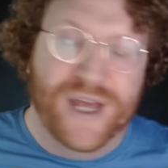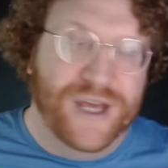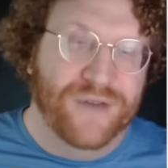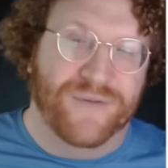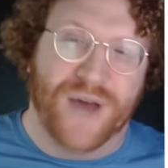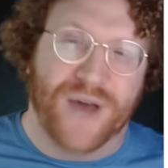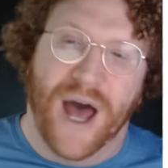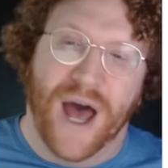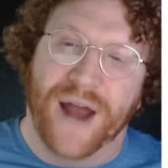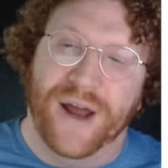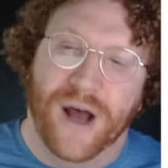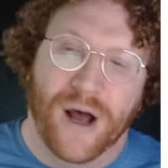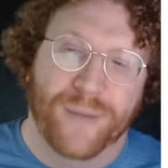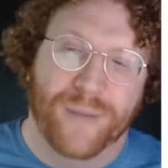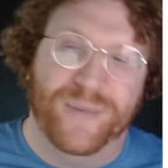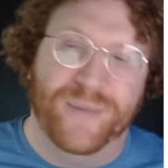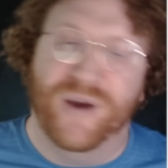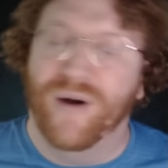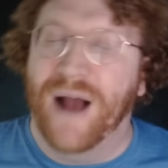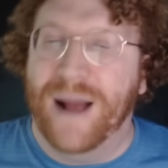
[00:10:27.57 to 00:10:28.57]
got to
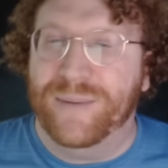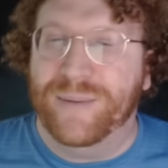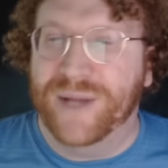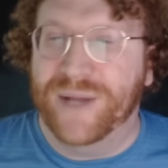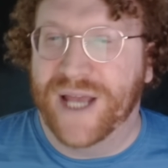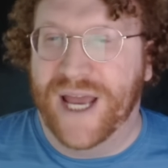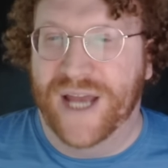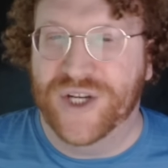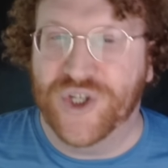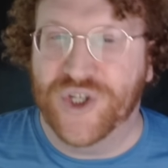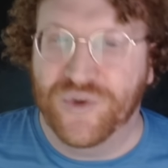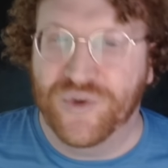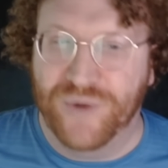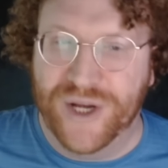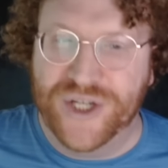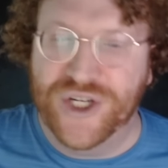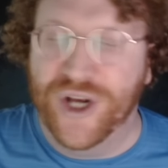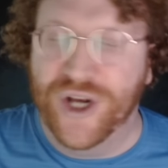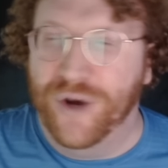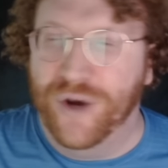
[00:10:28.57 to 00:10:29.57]
up your application
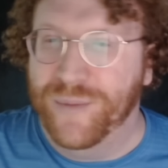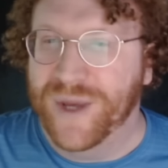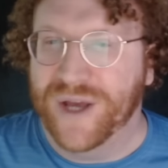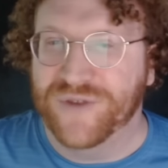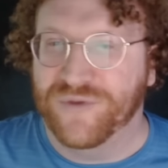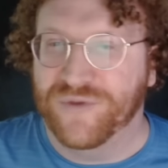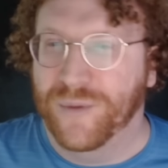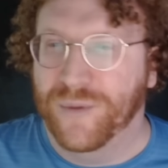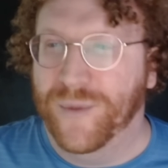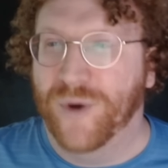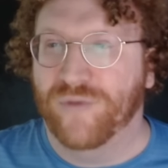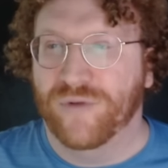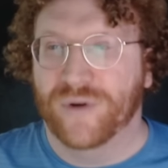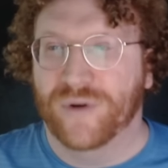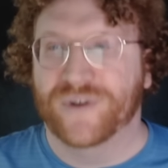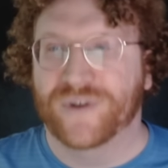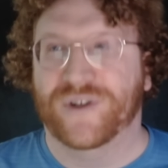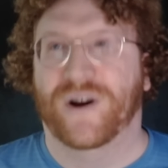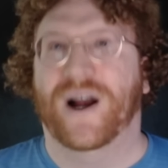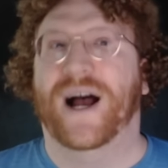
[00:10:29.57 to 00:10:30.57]
ratio because remote
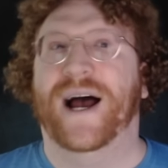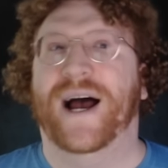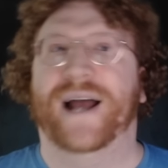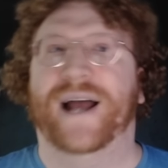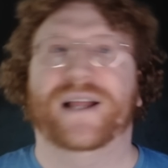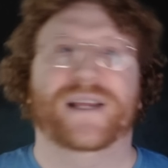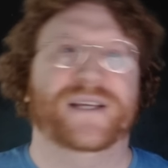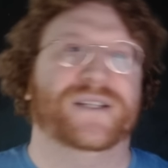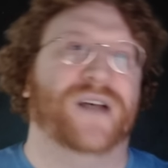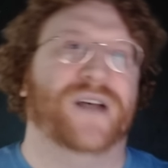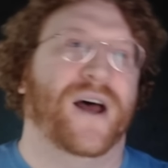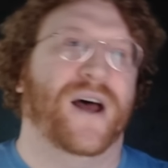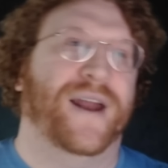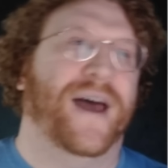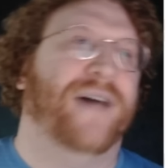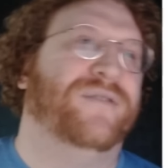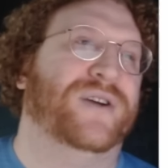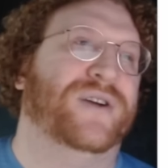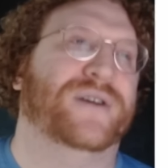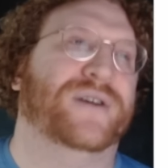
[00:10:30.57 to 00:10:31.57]
roles are highly sought
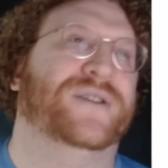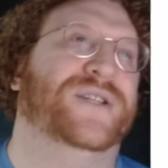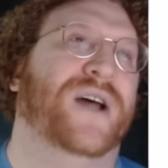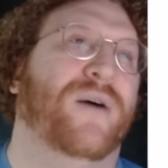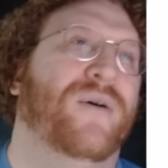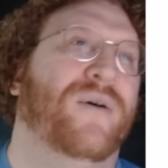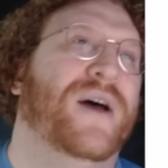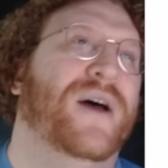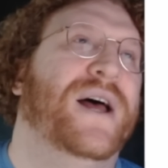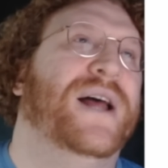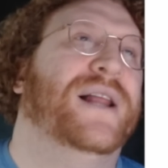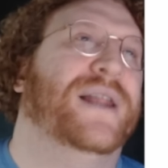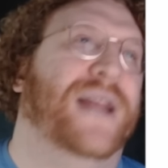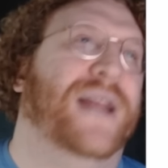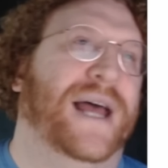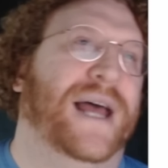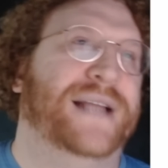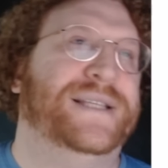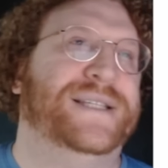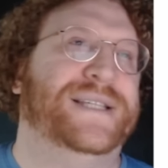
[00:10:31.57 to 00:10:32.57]
after. So
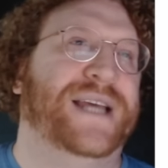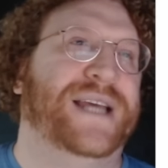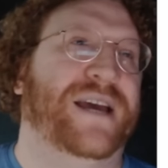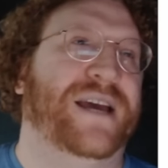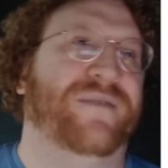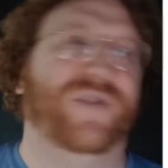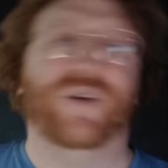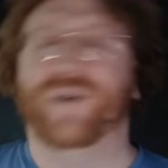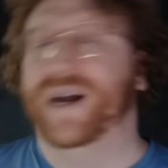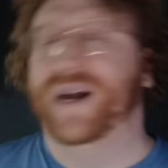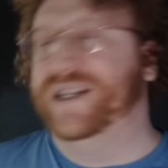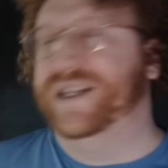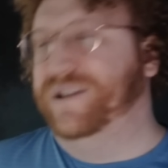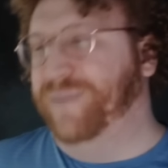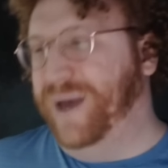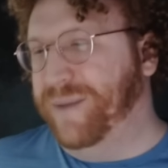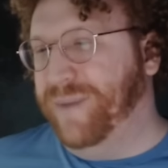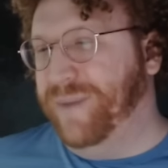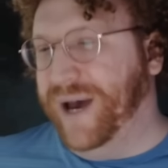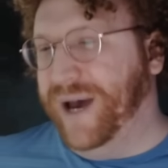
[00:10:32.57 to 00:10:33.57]
let's see if the
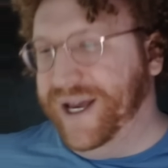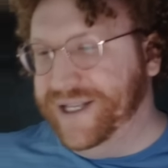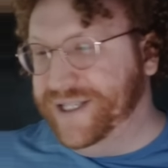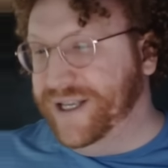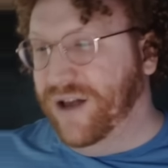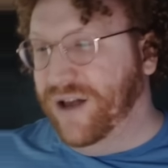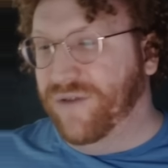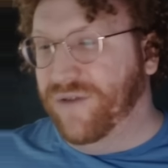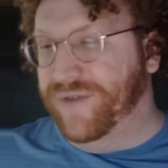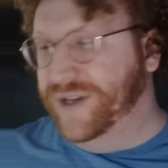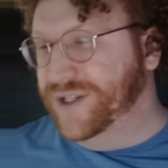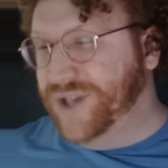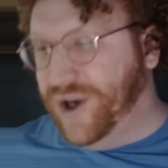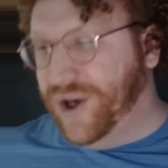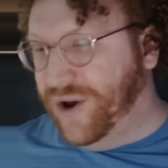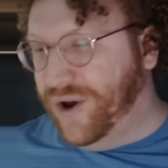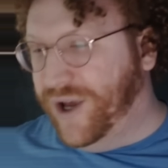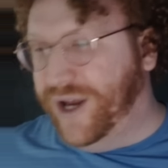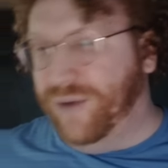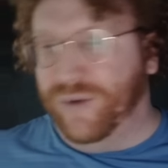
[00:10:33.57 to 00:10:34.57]
resume by itself is
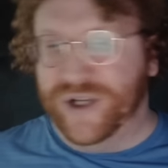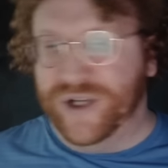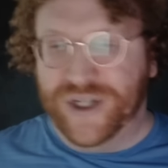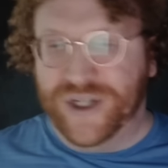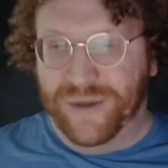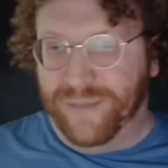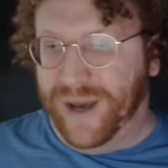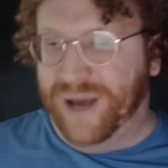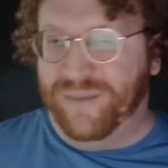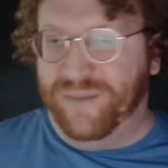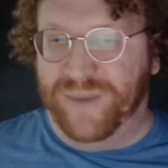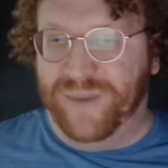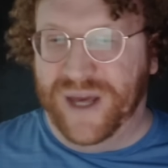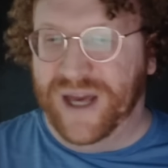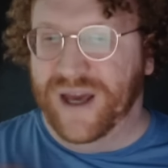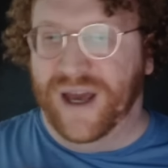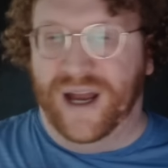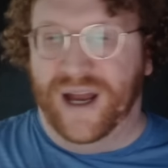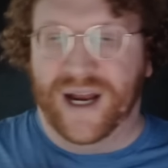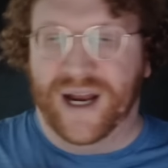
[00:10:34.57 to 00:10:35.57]
good, which it might
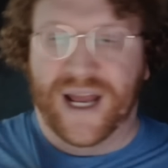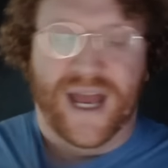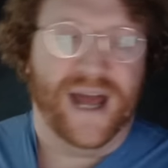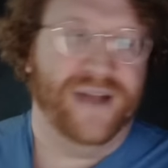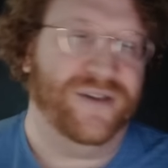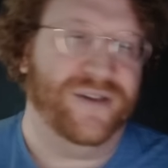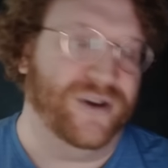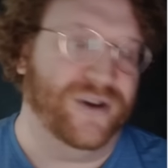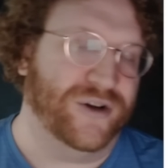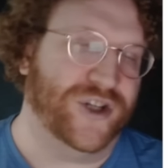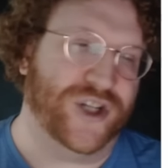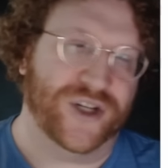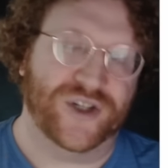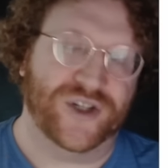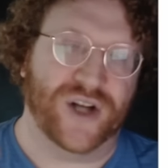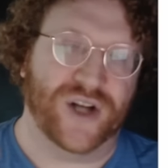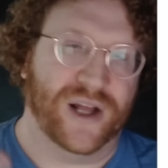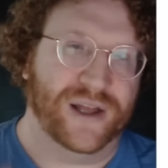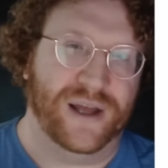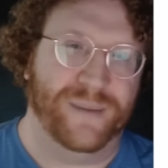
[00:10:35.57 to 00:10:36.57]
be. And again, there's
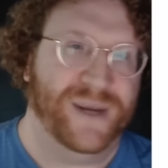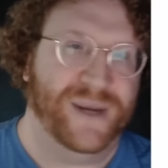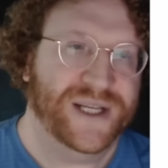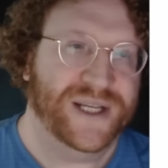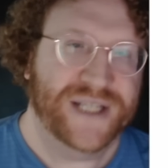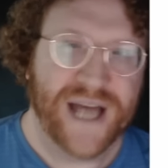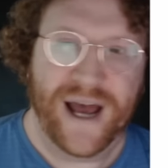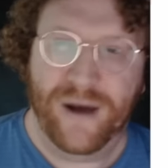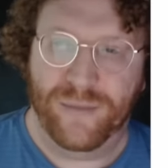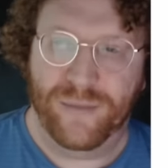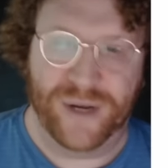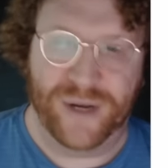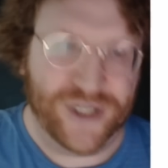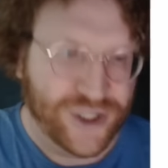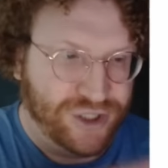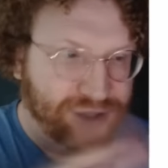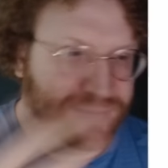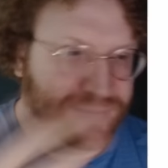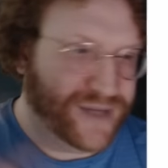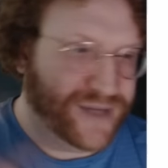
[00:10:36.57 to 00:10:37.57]
just a limit to how
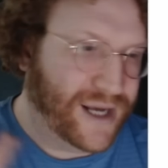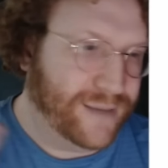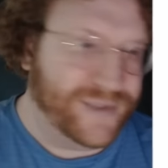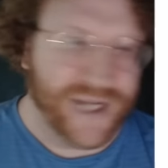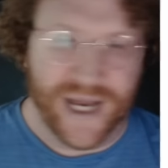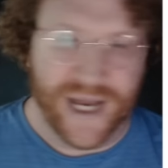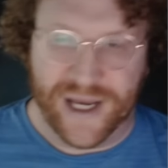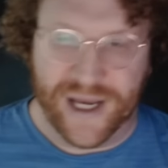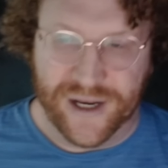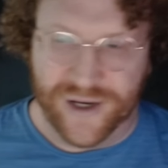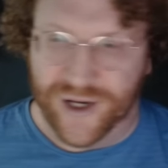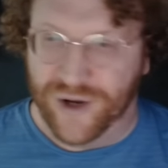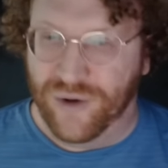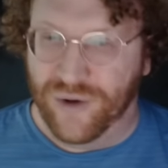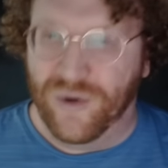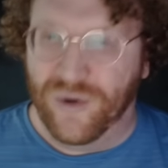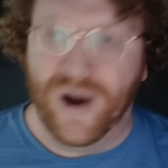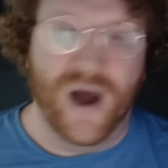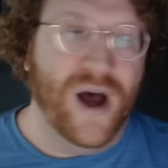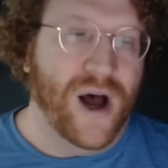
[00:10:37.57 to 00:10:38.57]
much sometimes I can
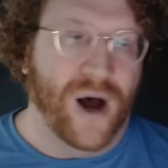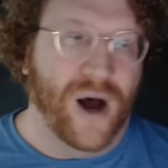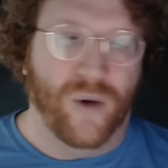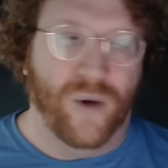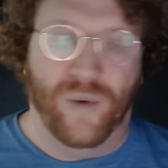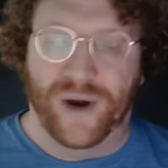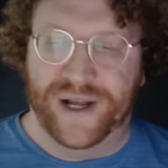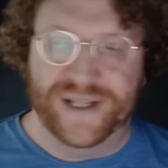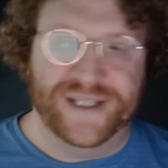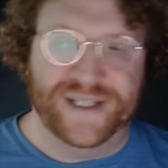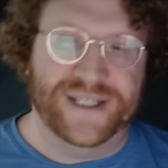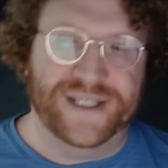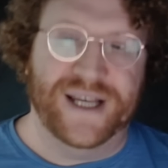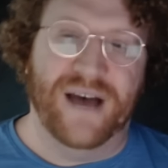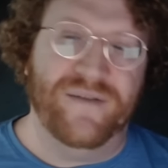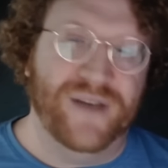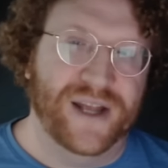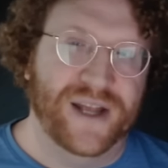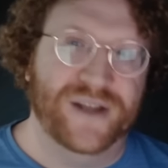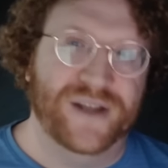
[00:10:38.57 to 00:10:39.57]
do. A 1 in
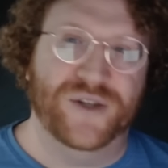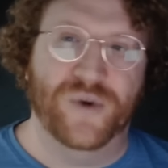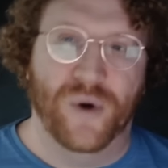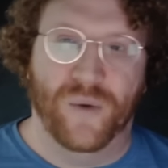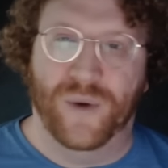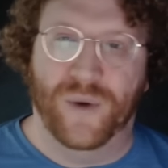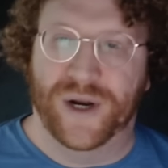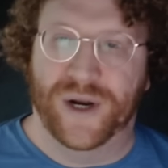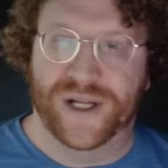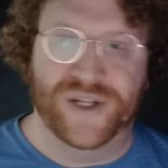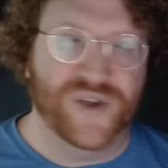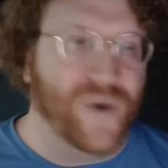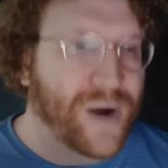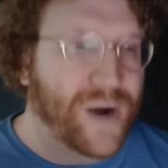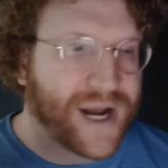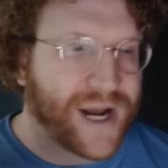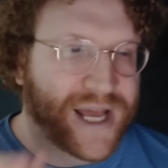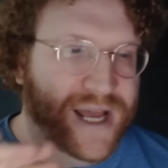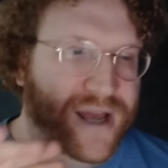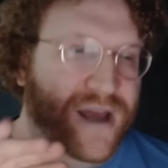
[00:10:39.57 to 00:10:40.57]
7 to a 1 in
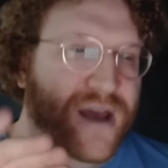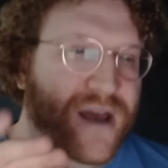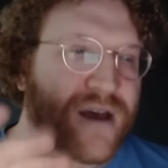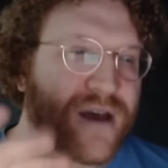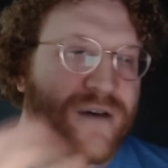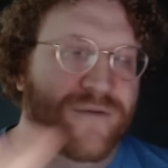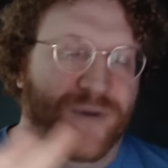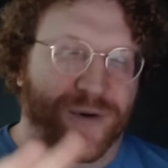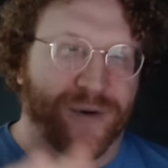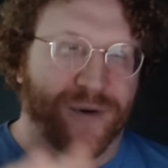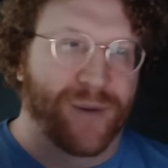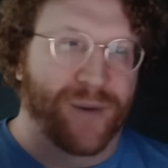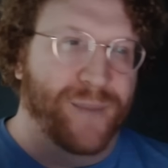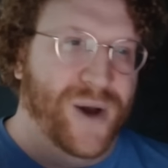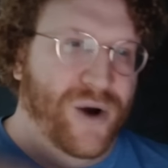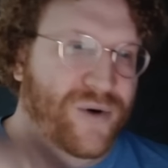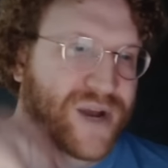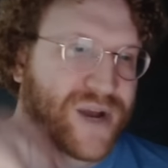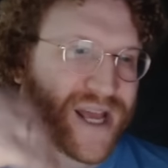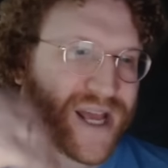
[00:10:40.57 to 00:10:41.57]
20 for
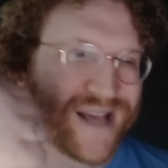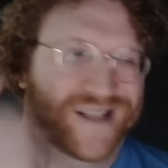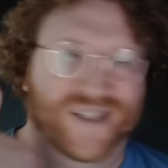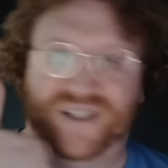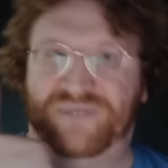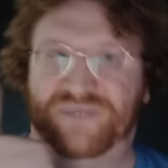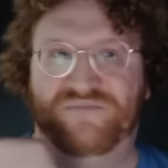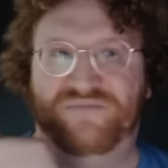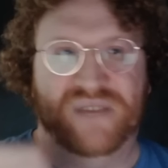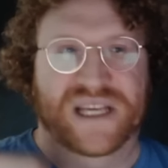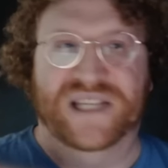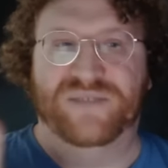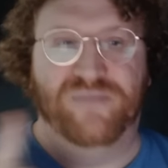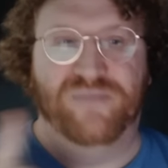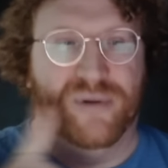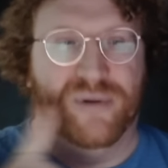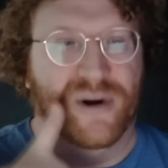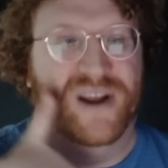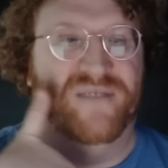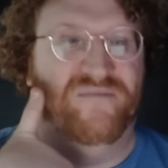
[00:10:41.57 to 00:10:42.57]
remote is
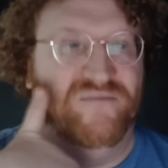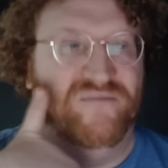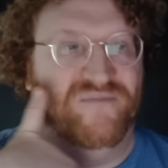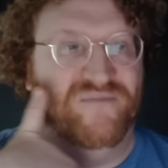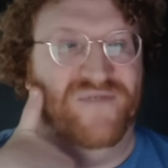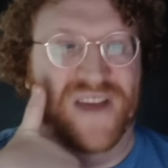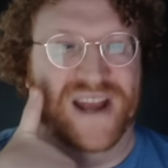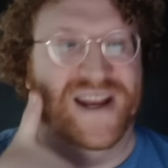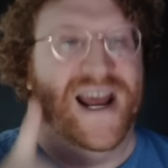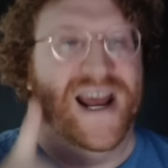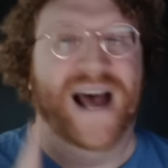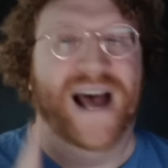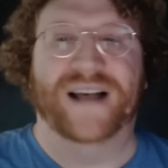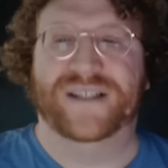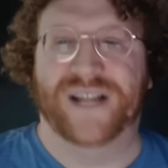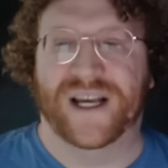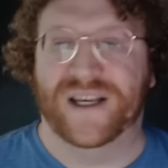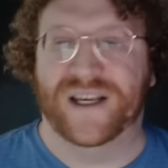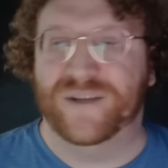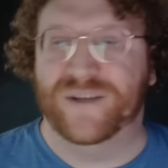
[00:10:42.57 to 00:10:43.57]
pretty
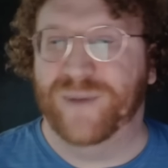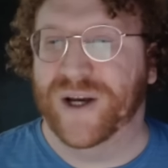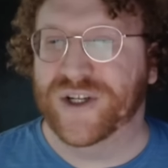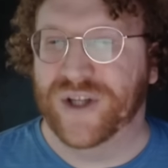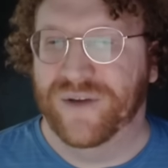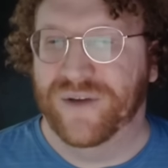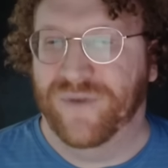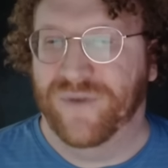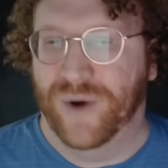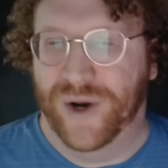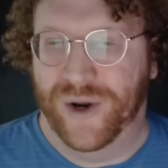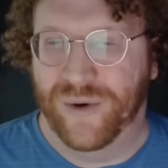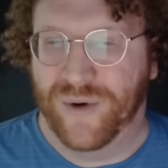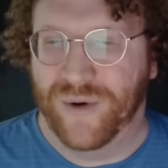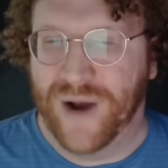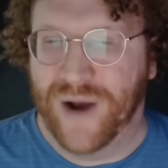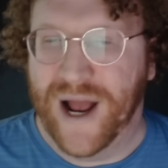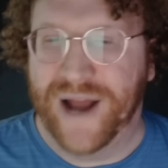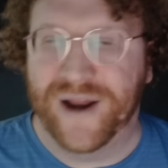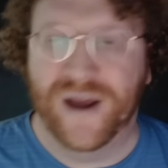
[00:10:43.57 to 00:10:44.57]
fantastic, especially for a new
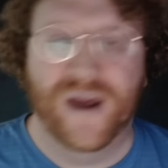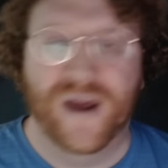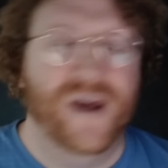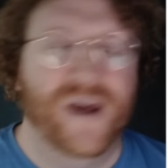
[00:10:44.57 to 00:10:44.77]
grad.